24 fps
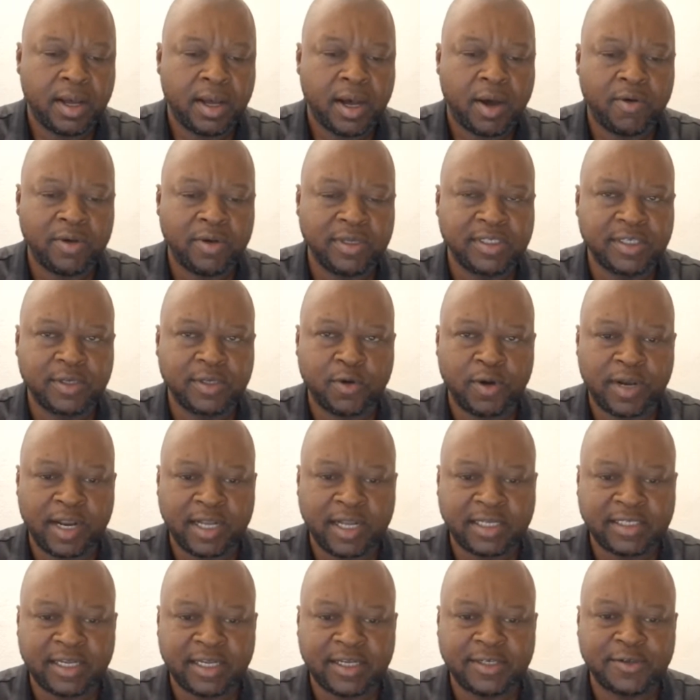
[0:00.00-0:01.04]
How is he
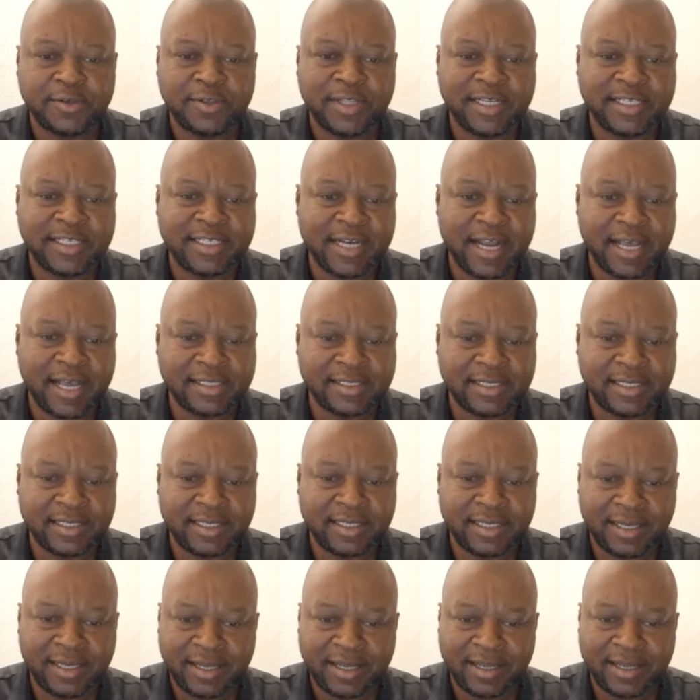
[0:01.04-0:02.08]
connected to the
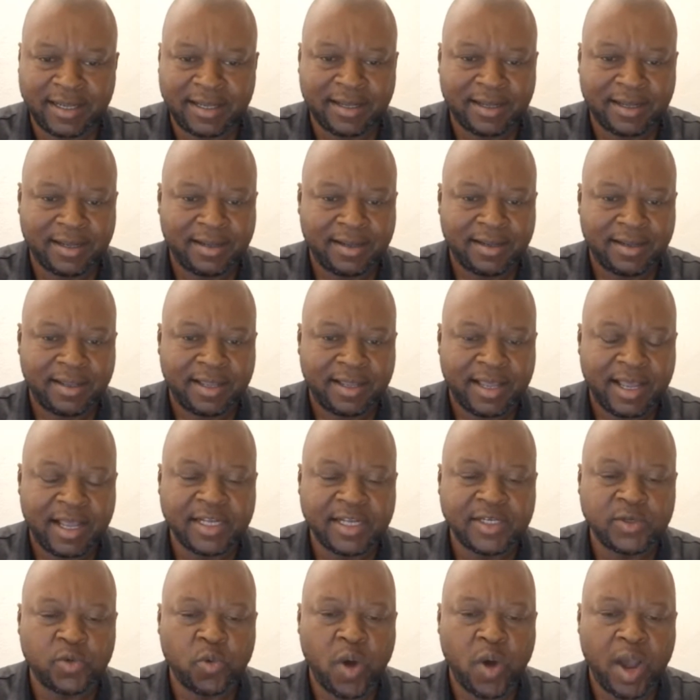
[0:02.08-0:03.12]
dynasty?
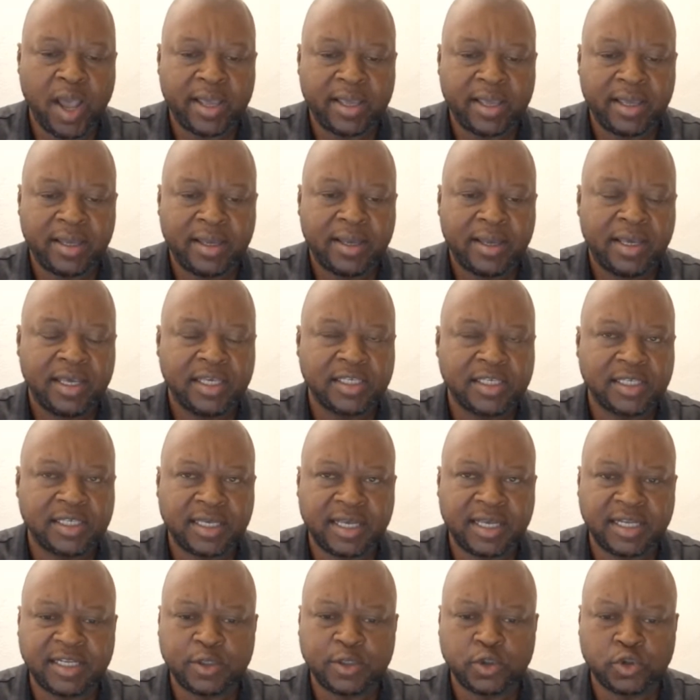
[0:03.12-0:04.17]
And why is he
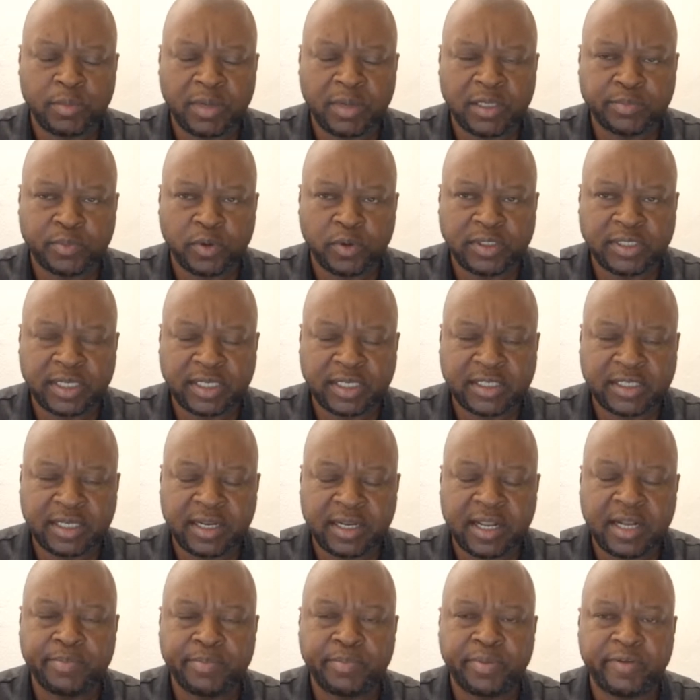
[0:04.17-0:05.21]
getting so much
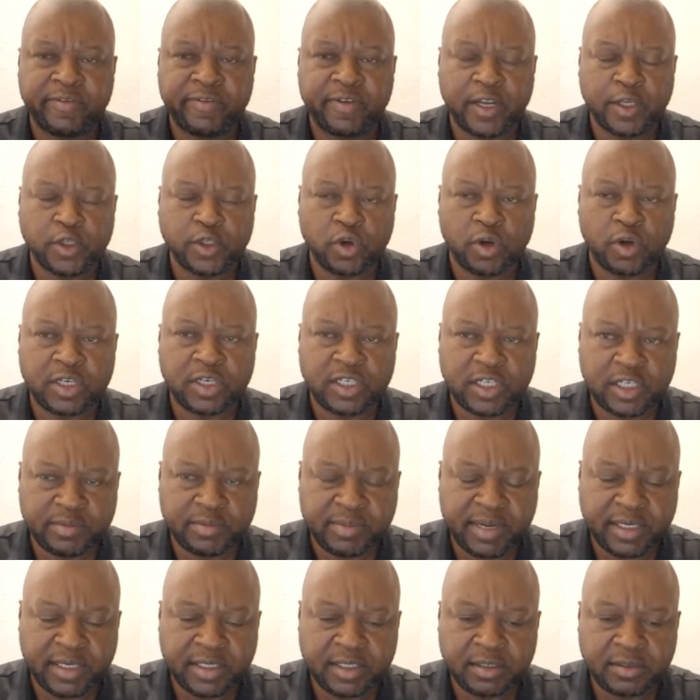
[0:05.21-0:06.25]
protection and preferential
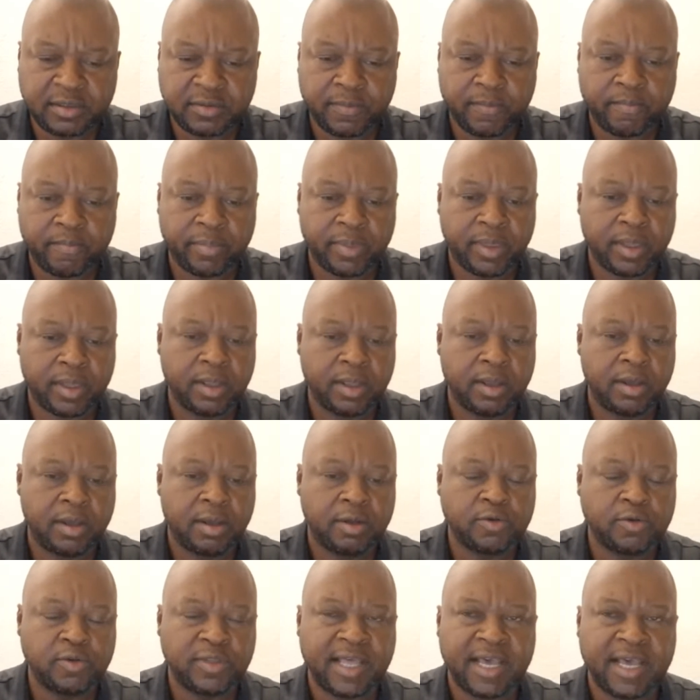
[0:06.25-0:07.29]
treatment?
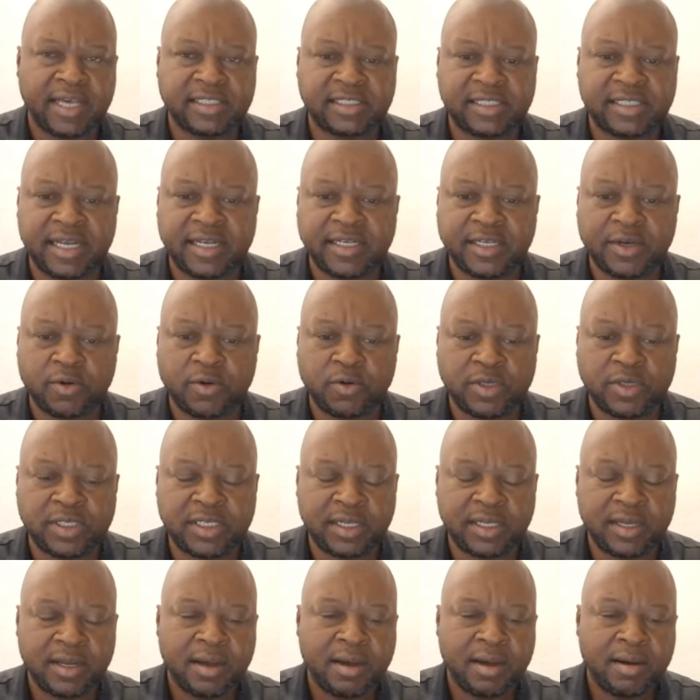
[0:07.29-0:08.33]
To the extent
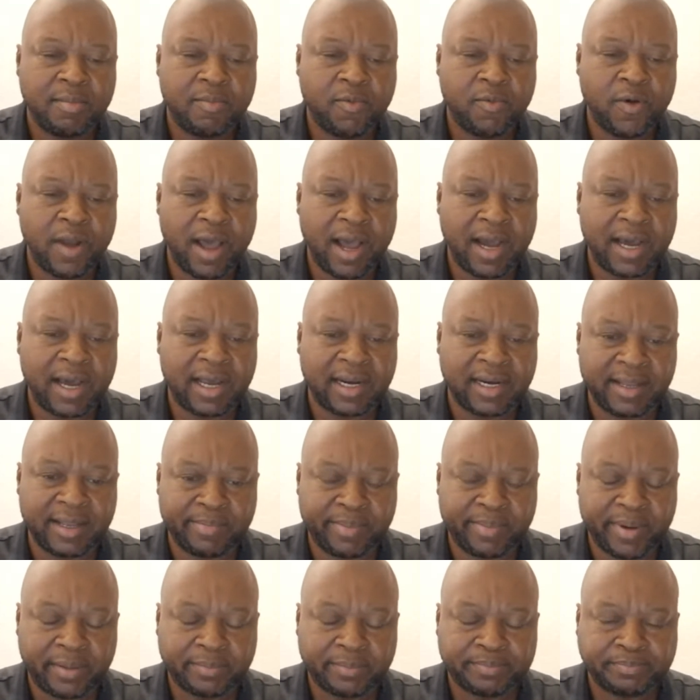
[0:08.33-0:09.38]
yekuti munhu
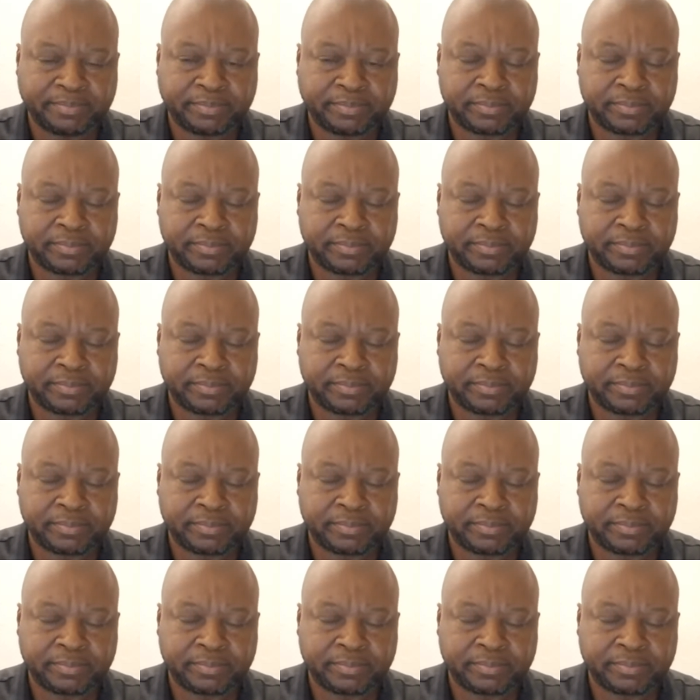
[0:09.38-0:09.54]
akarepa